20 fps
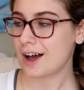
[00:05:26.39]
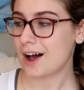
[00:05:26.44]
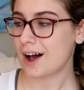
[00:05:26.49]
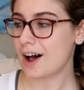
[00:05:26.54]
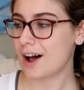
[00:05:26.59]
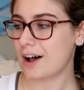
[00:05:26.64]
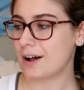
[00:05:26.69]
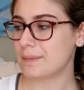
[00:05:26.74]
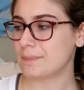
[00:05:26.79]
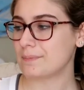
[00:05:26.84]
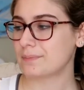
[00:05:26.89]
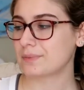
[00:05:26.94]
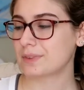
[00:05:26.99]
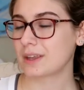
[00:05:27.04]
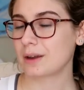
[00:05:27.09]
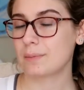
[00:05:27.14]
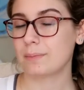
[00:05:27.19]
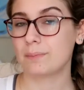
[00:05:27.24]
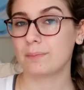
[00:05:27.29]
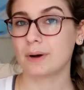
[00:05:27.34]

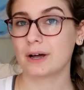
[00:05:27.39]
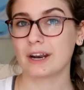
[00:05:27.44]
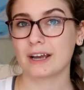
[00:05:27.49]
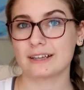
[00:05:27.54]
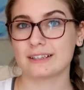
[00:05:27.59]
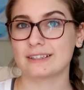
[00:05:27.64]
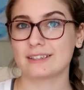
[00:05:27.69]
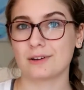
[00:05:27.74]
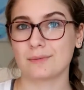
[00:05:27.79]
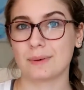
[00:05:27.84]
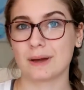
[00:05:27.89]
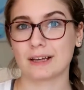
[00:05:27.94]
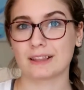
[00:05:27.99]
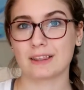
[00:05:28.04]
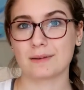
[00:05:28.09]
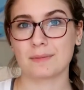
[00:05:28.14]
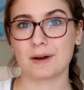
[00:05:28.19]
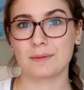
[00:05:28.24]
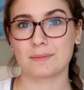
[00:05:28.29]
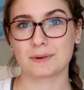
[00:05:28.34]
But I still picked
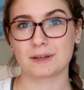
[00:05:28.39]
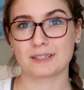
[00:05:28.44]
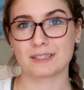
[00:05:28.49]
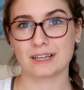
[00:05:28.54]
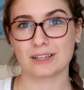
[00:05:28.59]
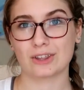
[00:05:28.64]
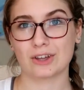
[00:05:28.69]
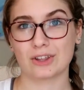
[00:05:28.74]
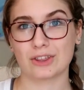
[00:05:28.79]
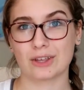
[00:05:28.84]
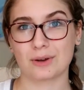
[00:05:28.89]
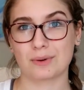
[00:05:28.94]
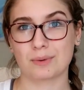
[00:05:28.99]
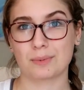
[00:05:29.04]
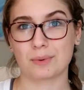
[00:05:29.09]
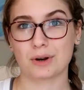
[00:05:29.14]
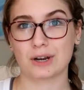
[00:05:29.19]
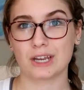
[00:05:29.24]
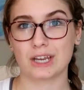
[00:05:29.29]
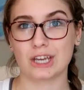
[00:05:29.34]
them up because I thought they were
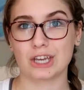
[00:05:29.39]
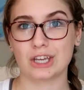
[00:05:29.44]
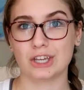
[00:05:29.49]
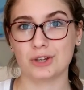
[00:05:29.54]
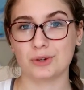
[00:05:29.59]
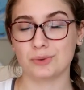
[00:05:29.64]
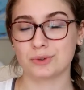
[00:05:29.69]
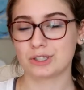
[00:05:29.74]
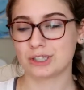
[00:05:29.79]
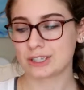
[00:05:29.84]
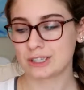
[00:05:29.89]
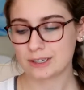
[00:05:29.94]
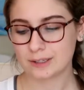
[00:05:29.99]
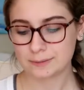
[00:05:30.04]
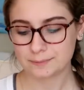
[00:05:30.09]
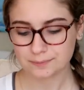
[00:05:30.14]
pretty cute.